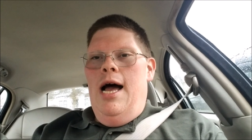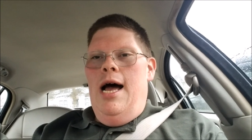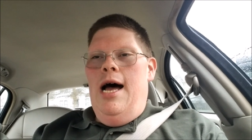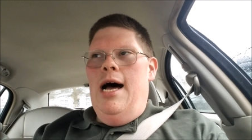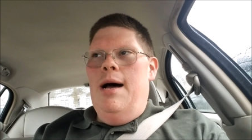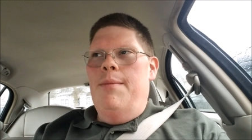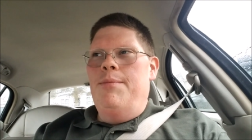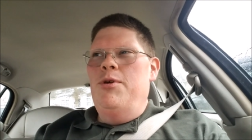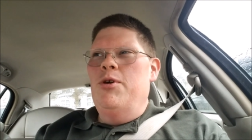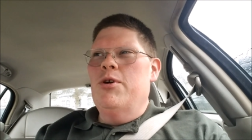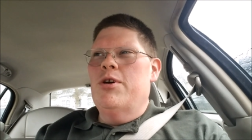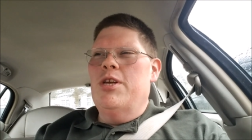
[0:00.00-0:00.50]

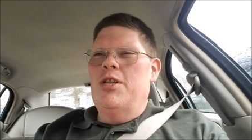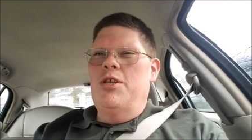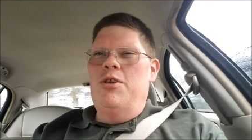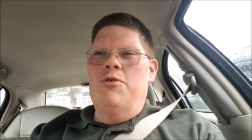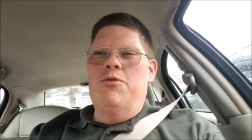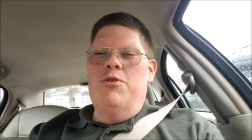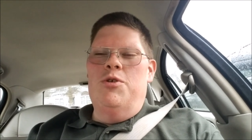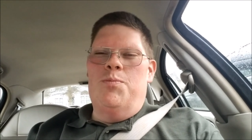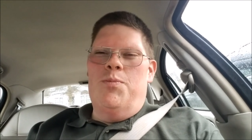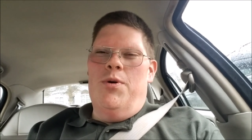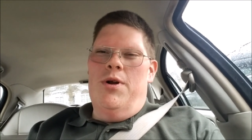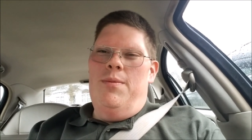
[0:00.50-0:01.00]
Um, you can
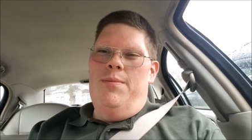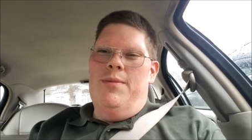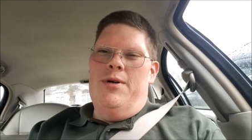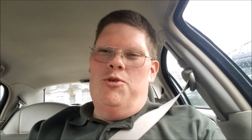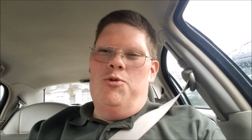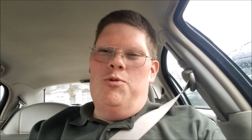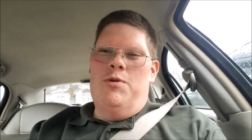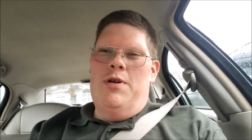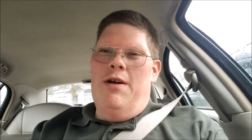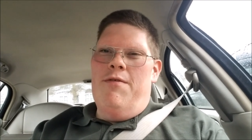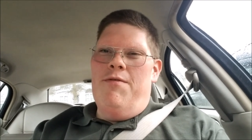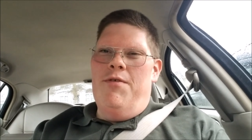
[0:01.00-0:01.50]
use pretty
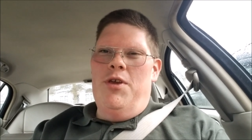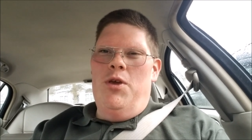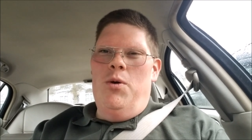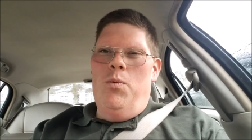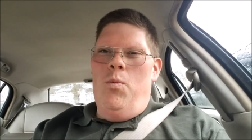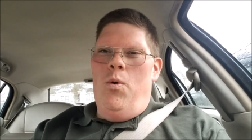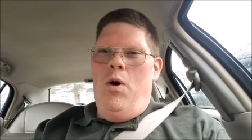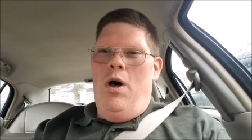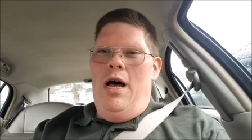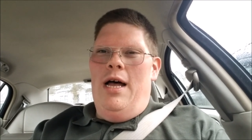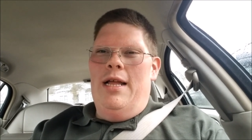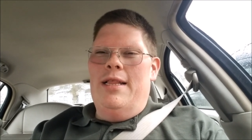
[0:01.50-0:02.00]
much whatever
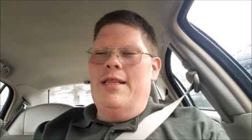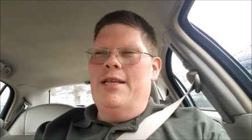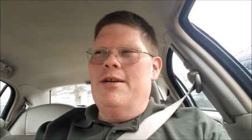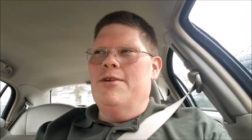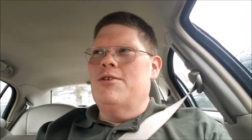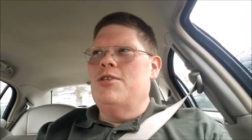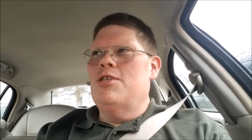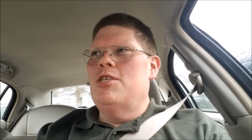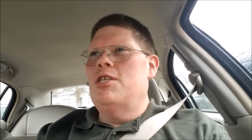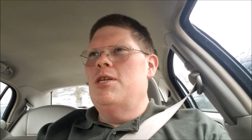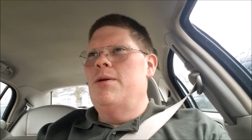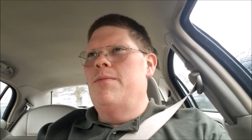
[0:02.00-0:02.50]
you want.
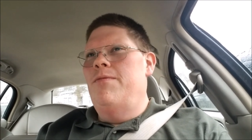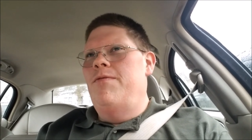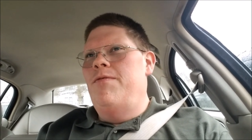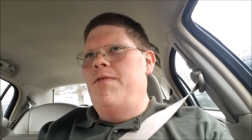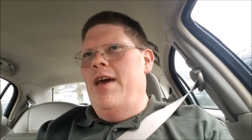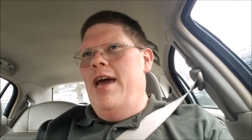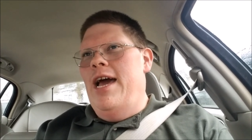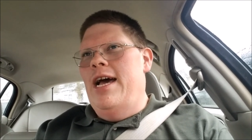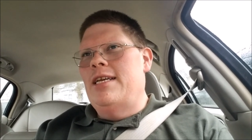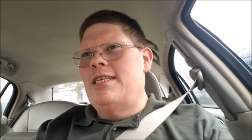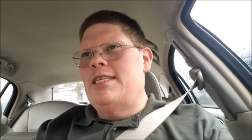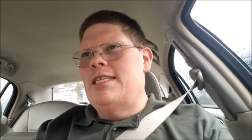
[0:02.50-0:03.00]
There's Slim
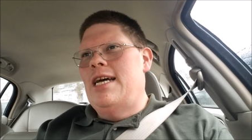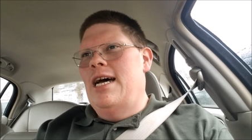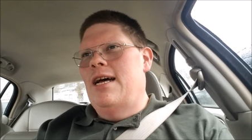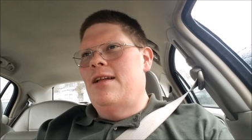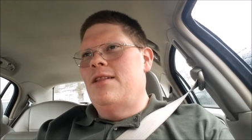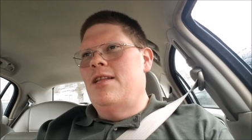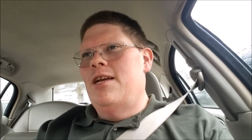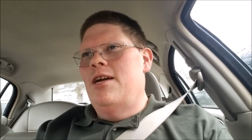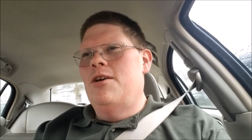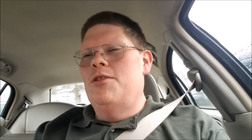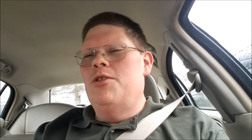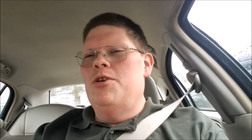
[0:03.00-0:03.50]
Fast
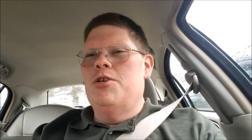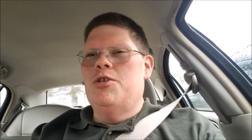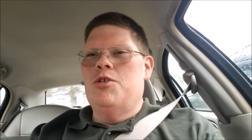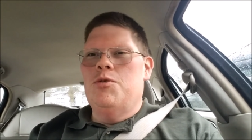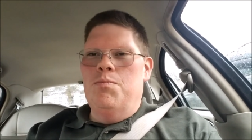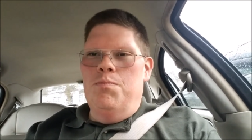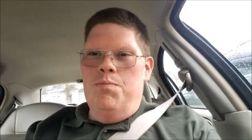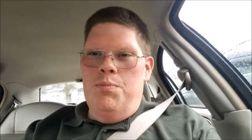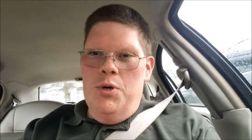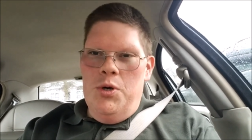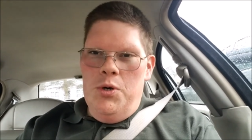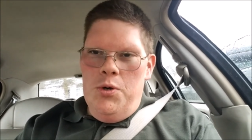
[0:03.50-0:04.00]
out there,
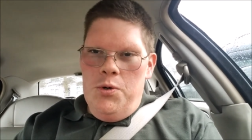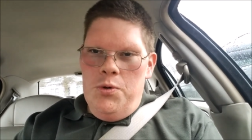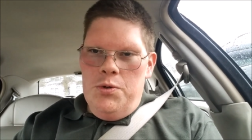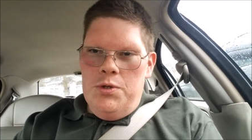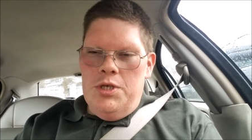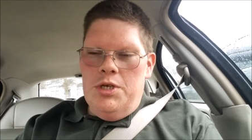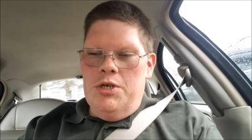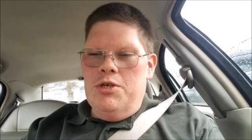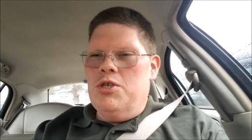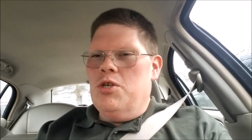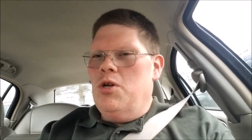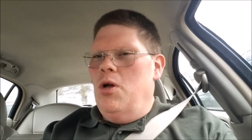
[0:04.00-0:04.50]
there's
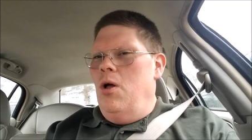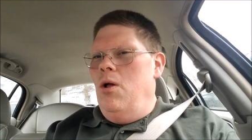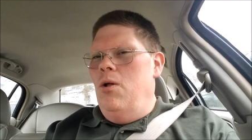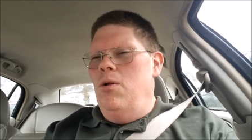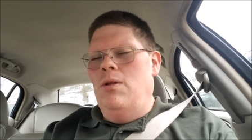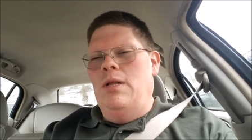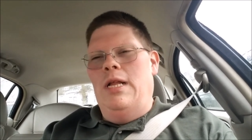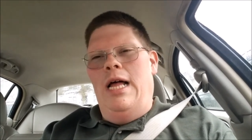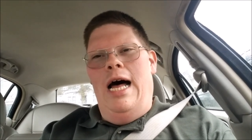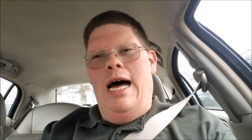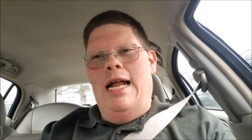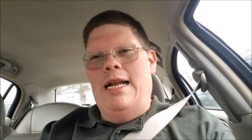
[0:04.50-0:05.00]
Boost, there's a
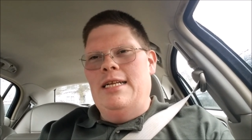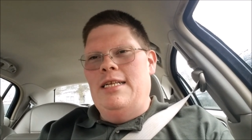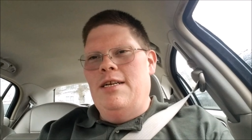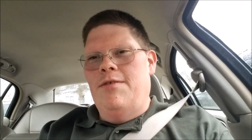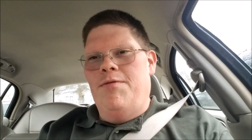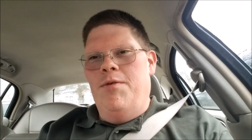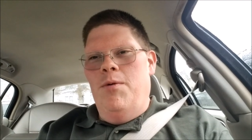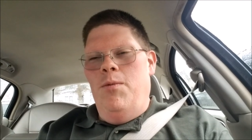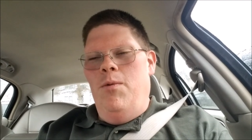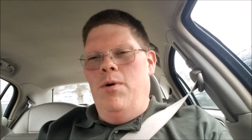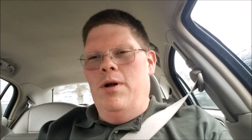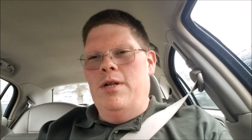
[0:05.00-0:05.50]
whole lot of
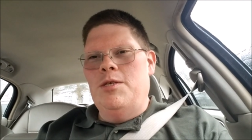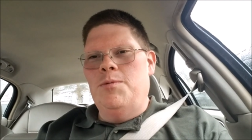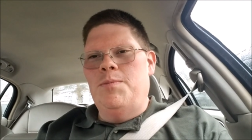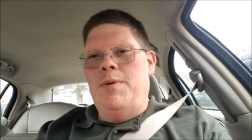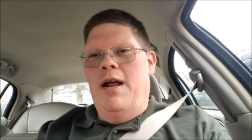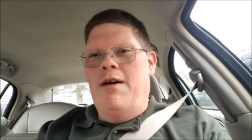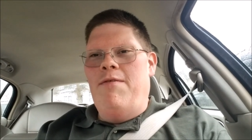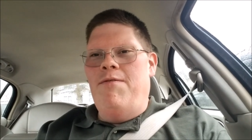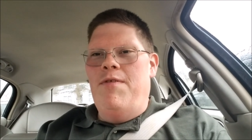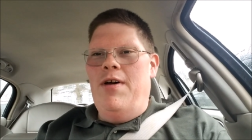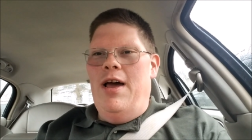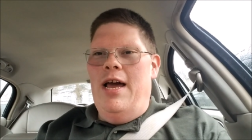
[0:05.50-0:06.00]
different ones,
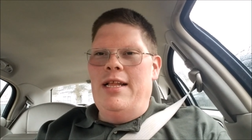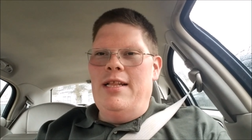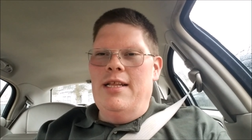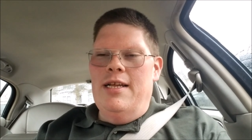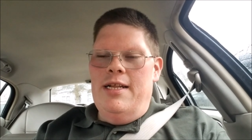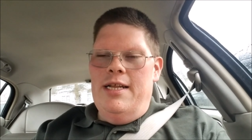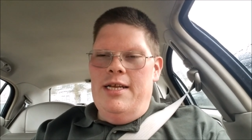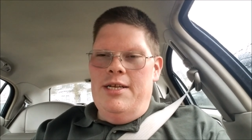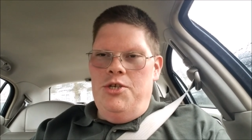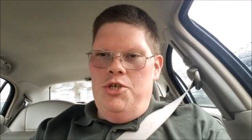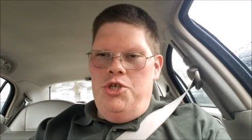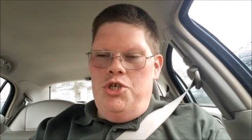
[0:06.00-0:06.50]
but I find
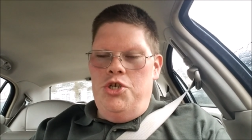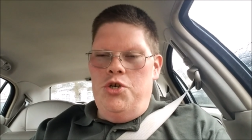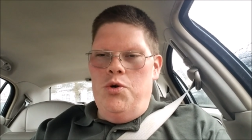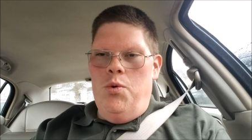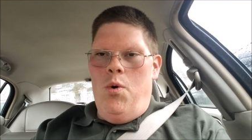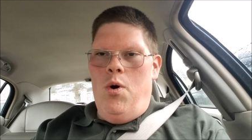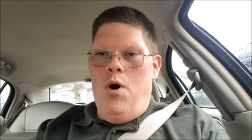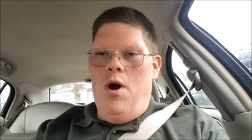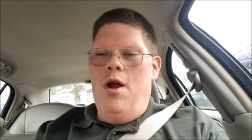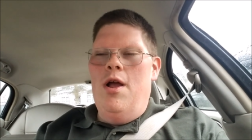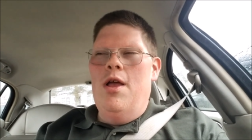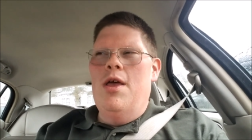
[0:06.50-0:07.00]
that
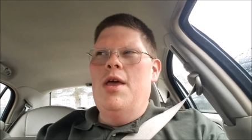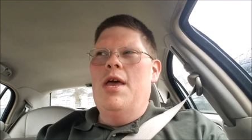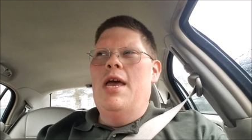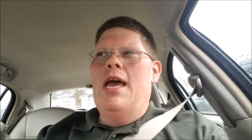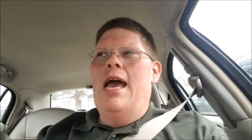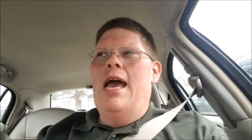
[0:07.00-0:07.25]
Ensure